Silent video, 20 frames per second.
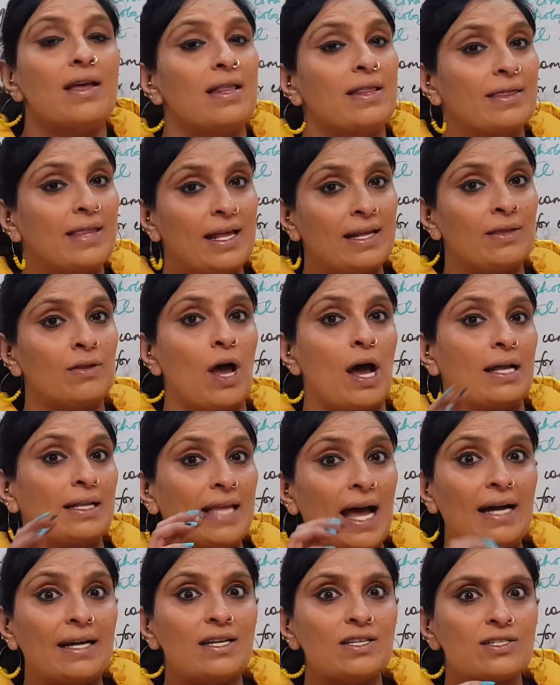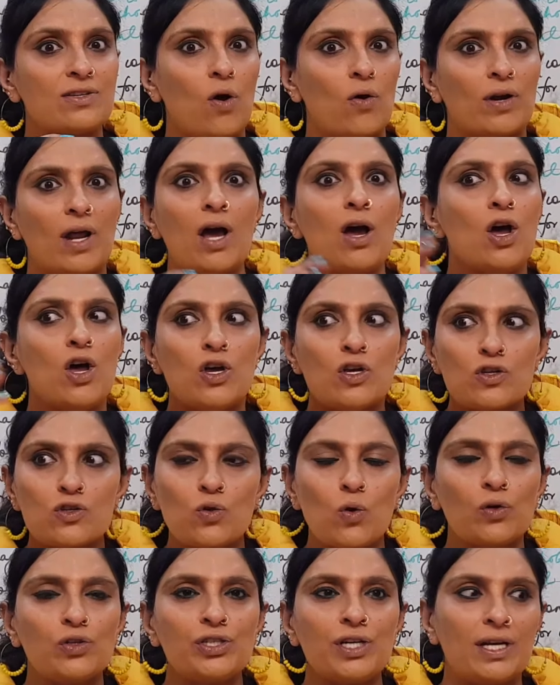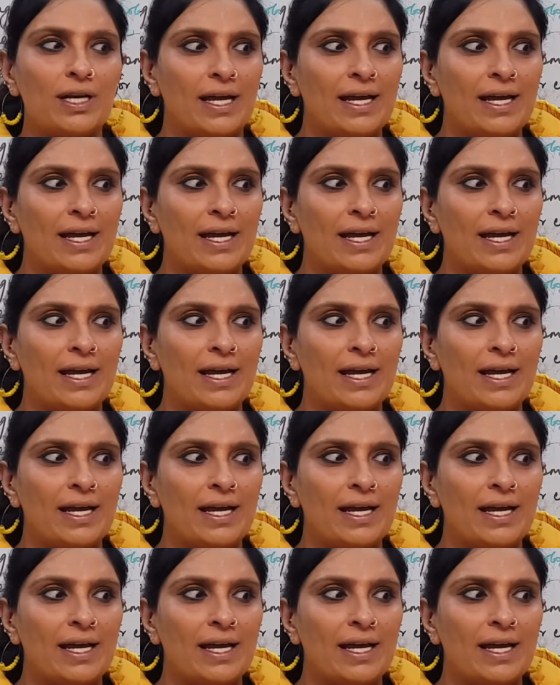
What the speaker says: then that is called a social.